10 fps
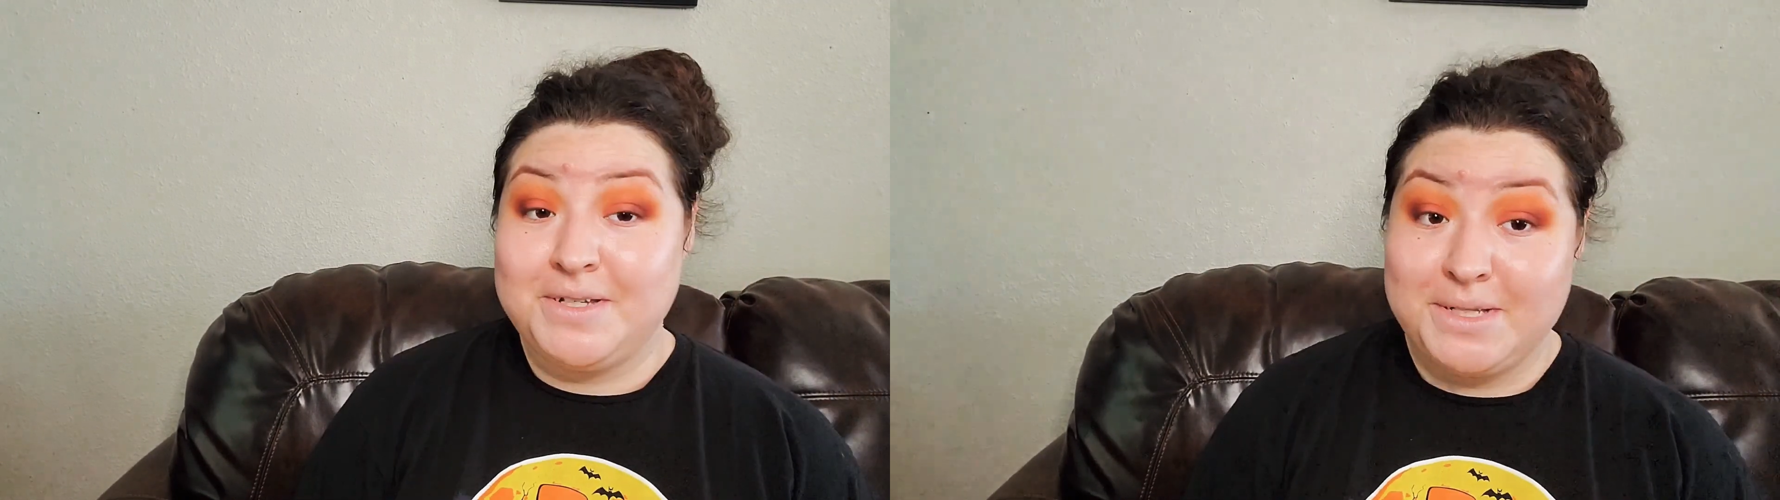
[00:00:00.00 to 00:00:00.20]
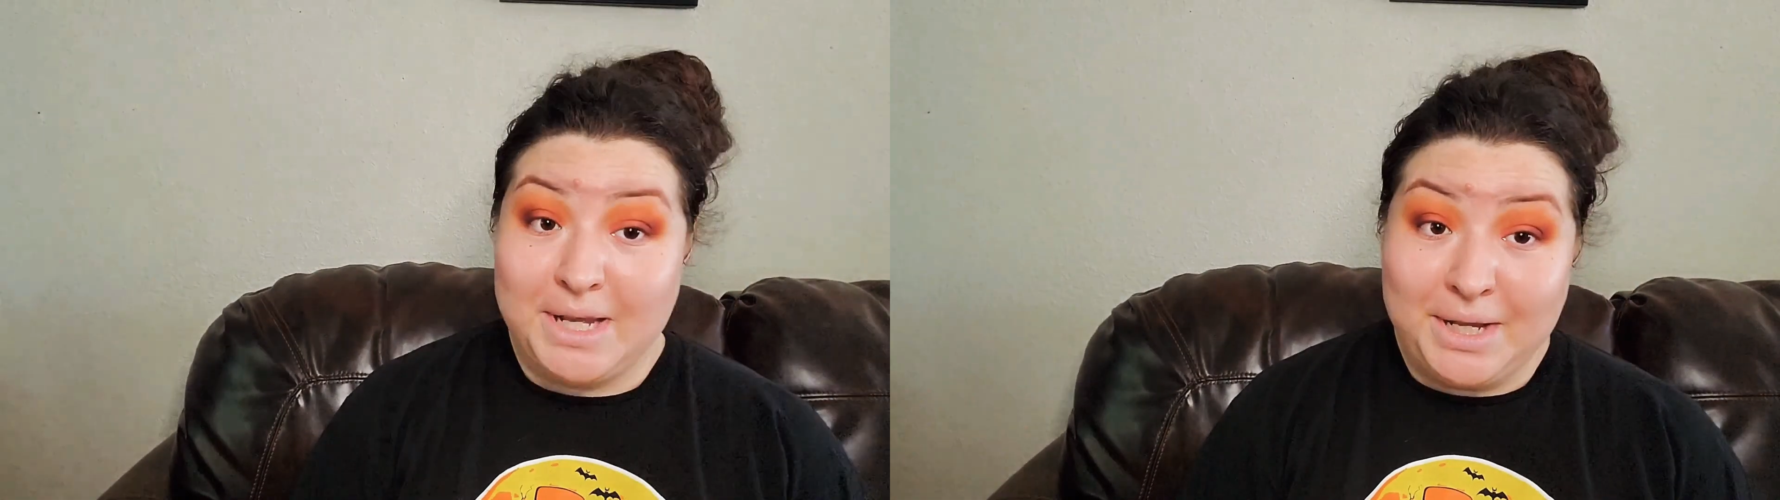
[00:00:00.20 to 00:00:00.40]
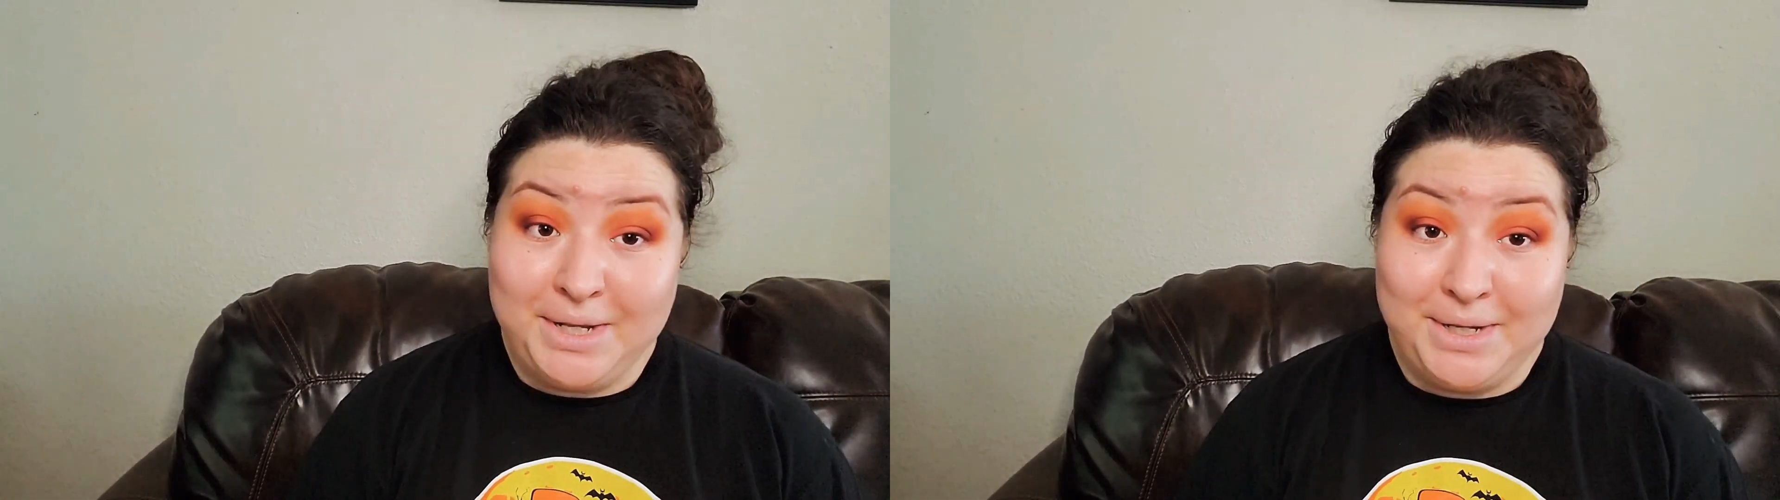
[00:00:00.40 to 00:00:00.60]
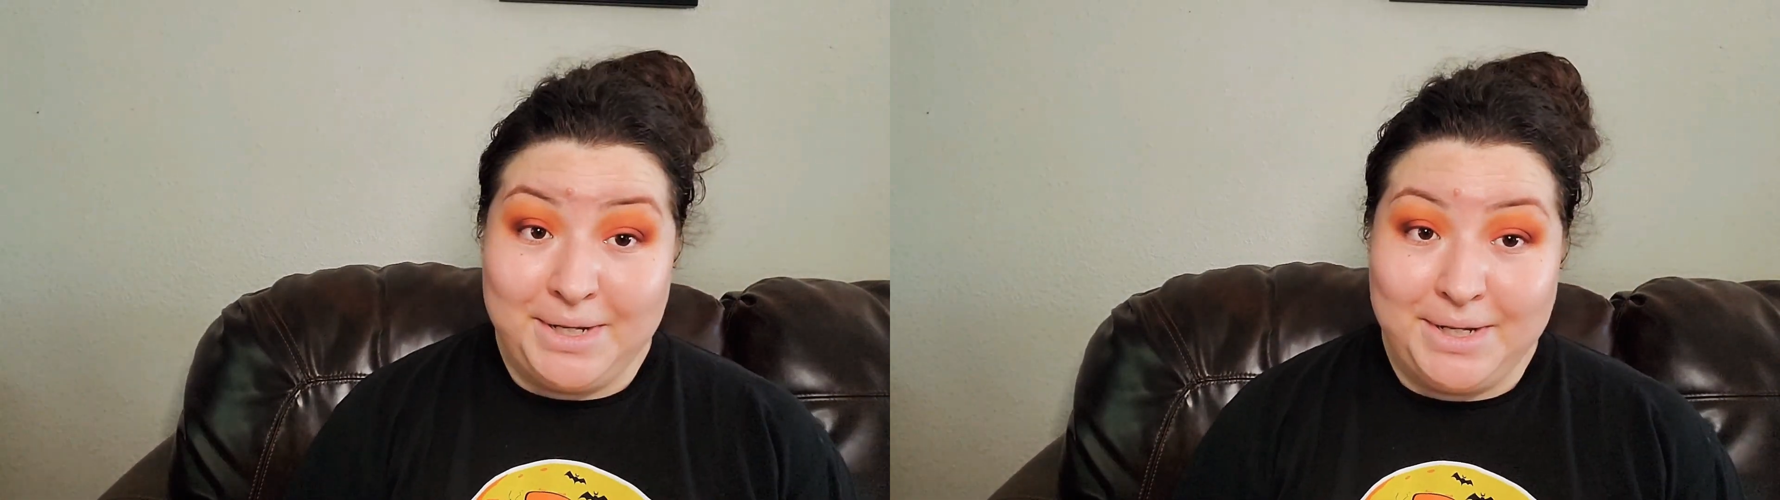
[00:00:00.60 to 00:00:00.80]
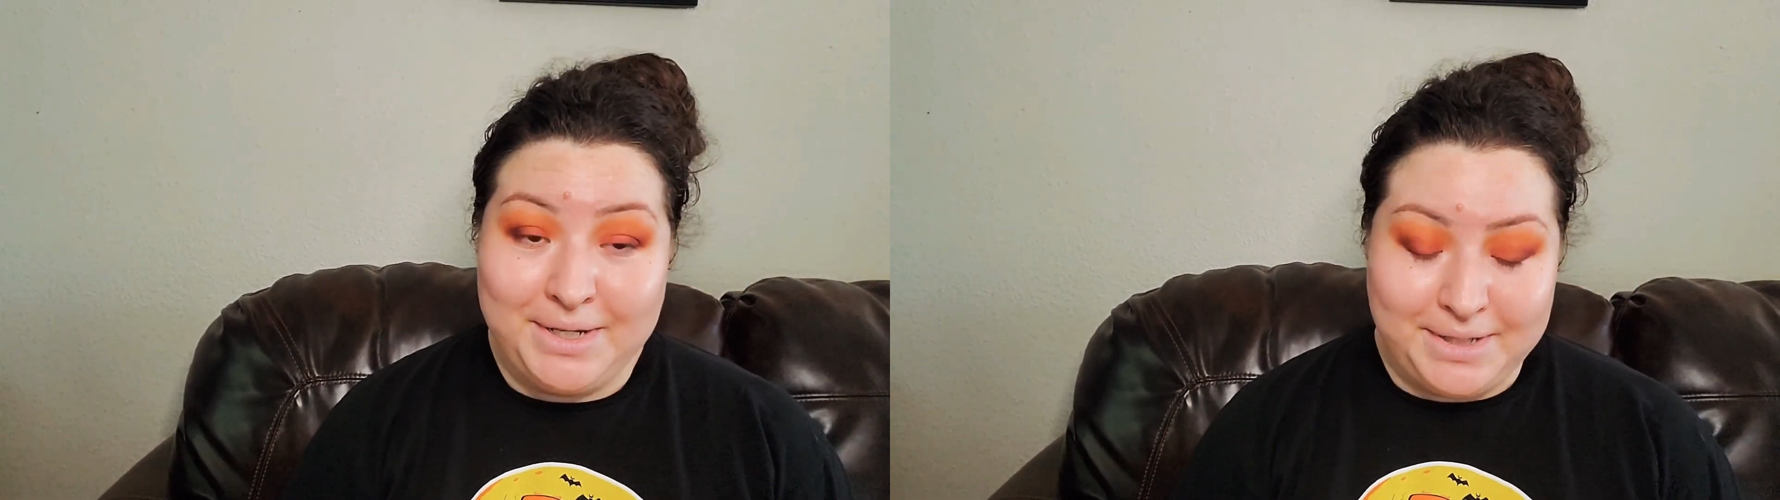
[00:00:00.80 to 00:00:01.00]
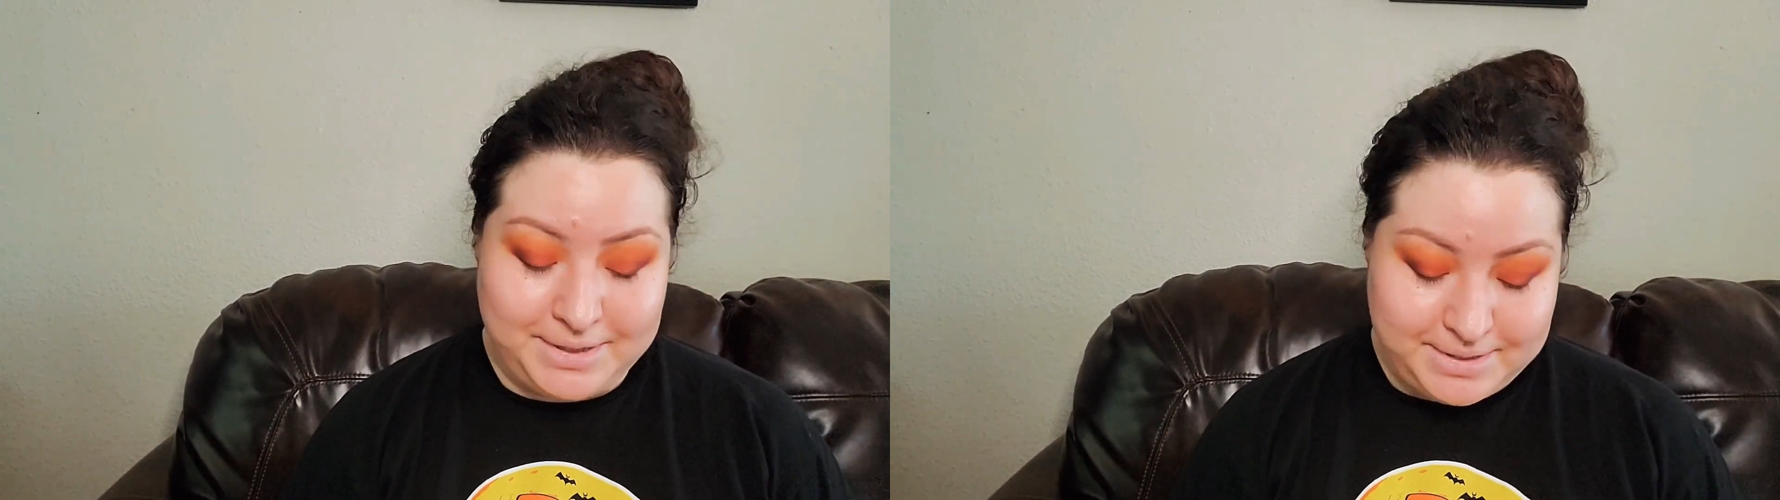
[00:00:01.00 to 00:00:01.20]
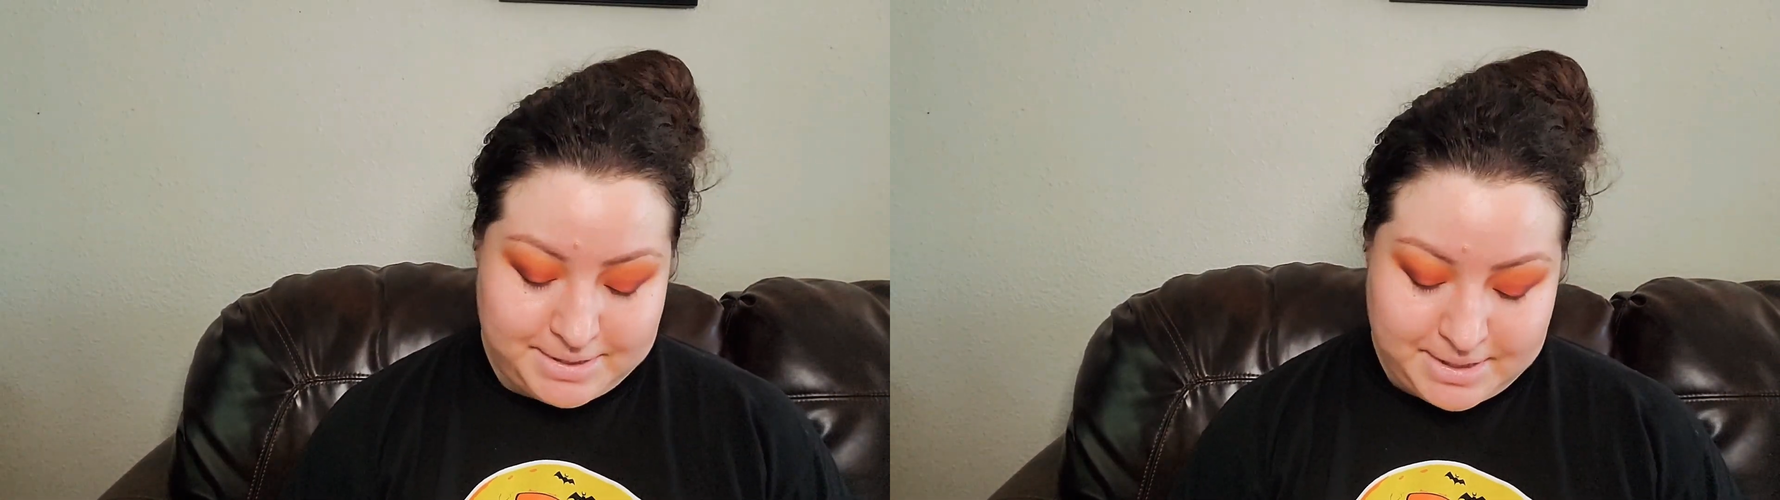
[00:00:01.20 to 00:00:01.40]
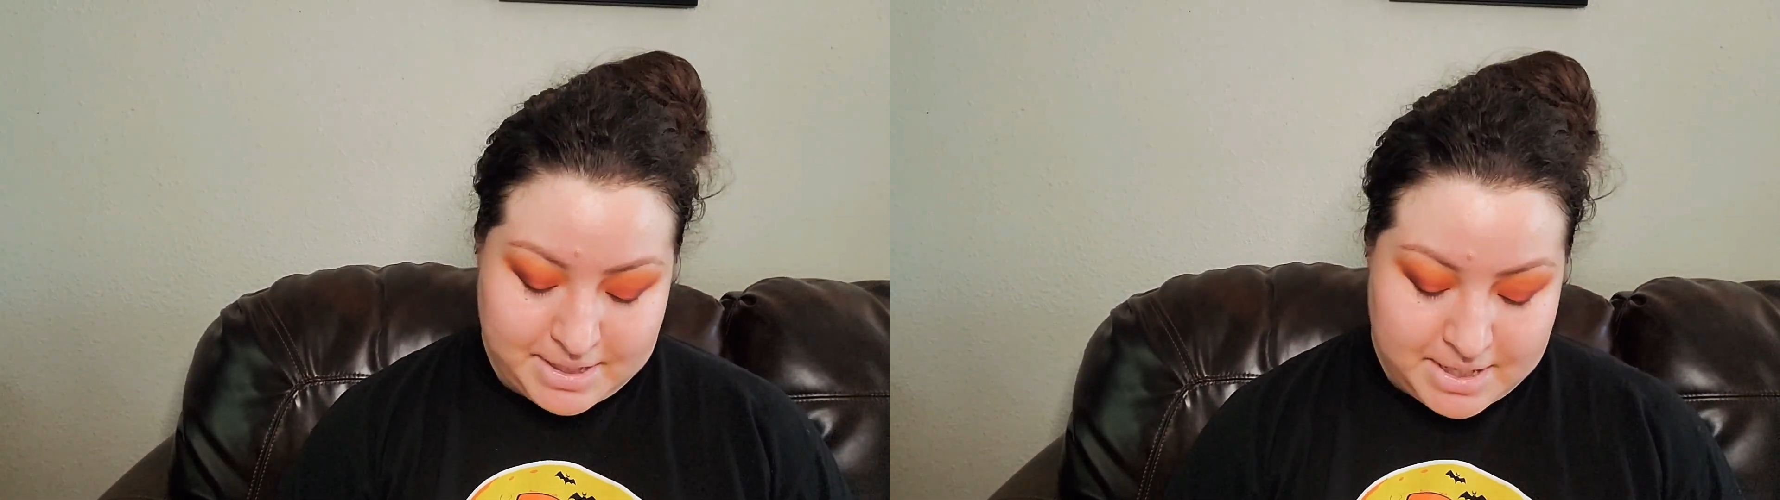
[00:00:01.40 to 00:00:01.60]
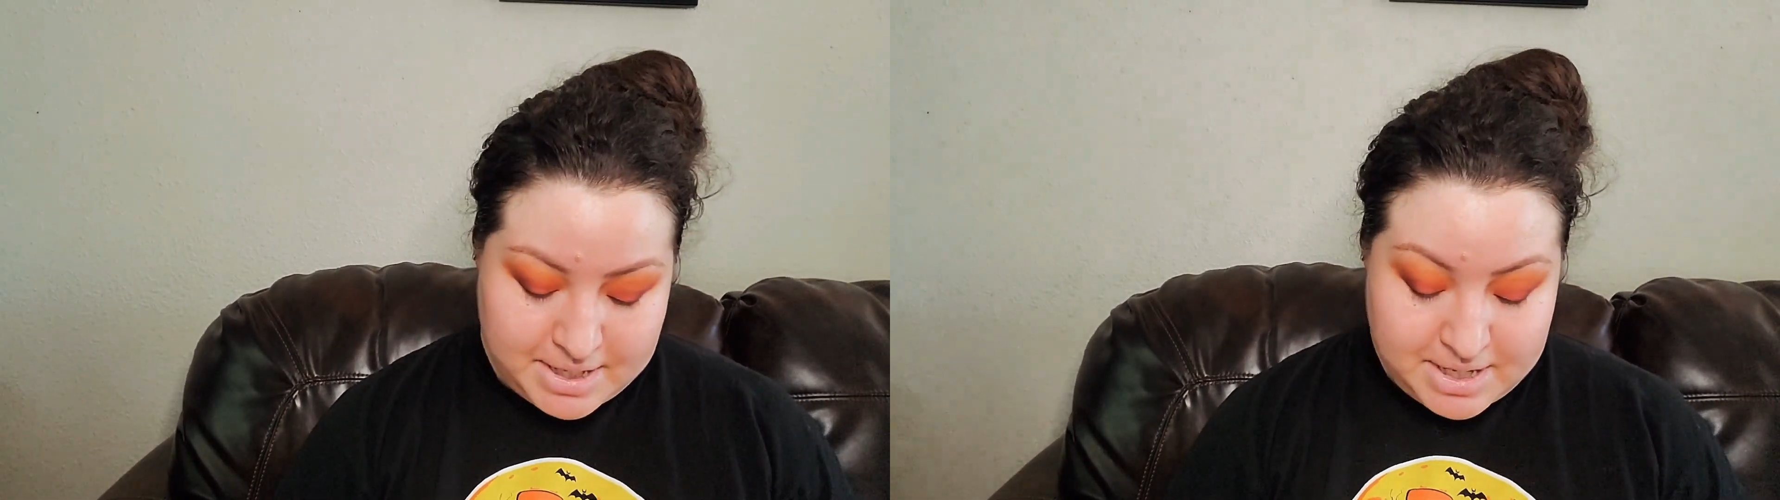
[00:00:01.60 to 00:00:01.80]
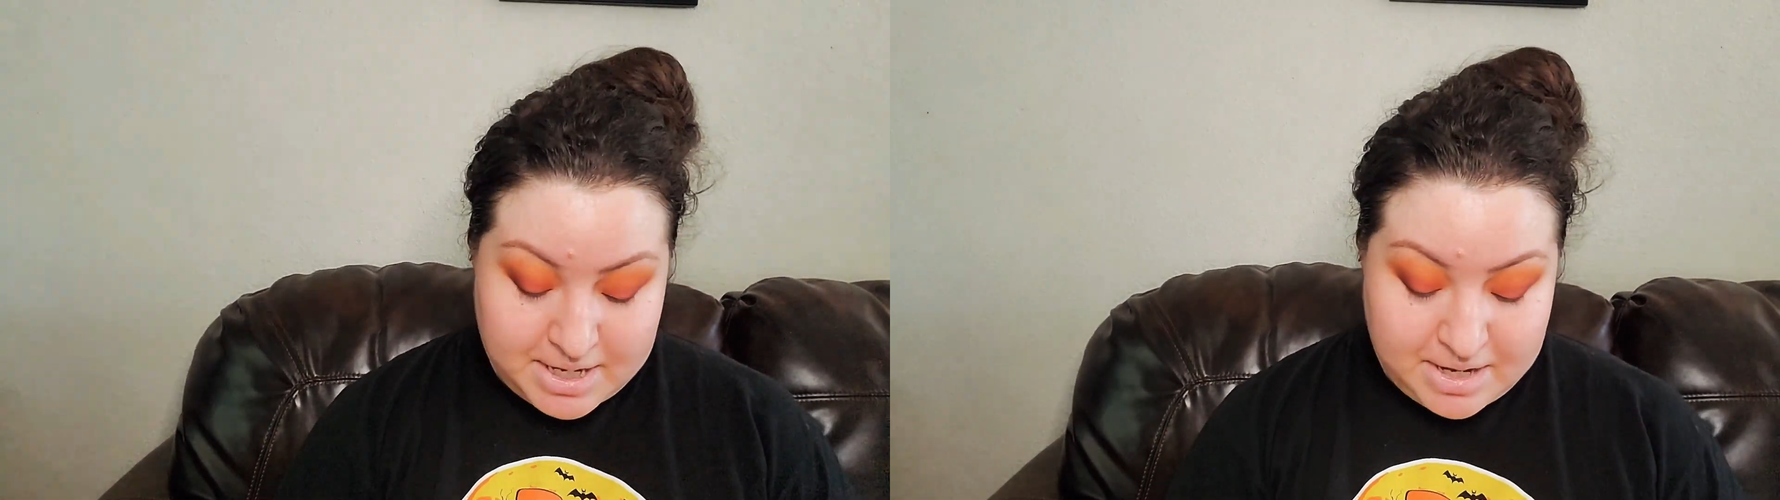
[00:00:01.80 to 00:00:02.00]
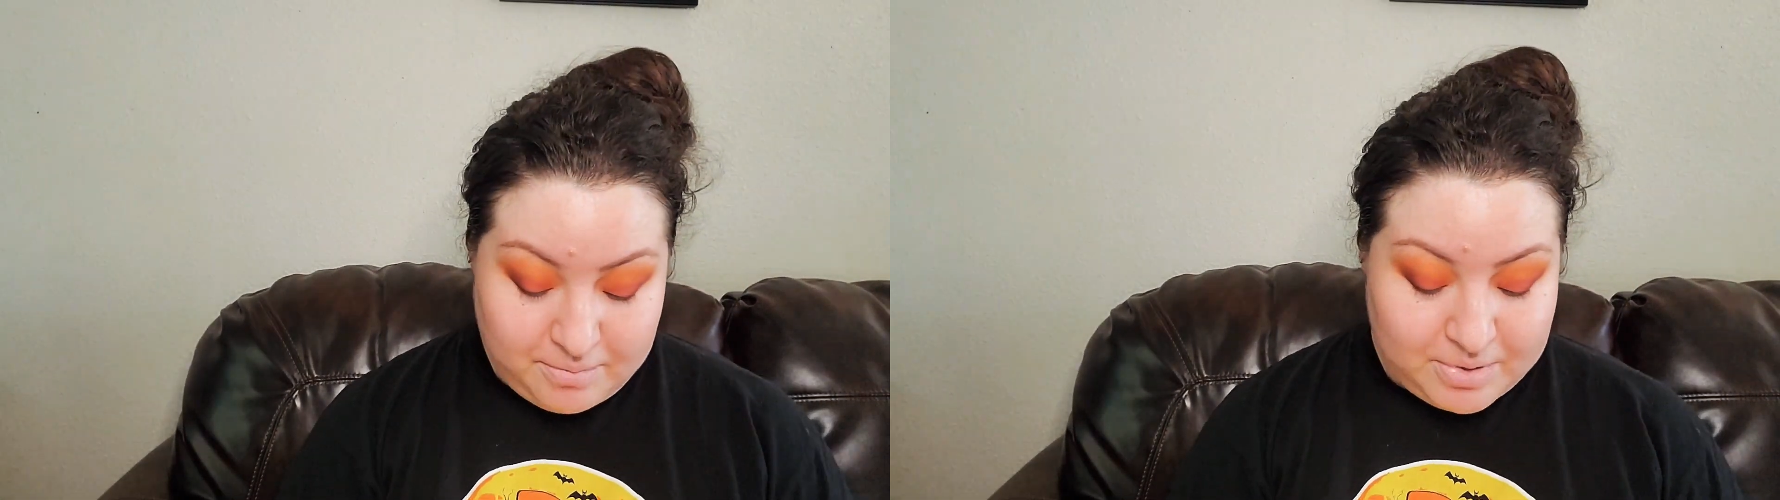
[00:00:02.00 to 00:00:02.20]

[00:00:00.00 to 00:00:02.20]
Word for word: state, it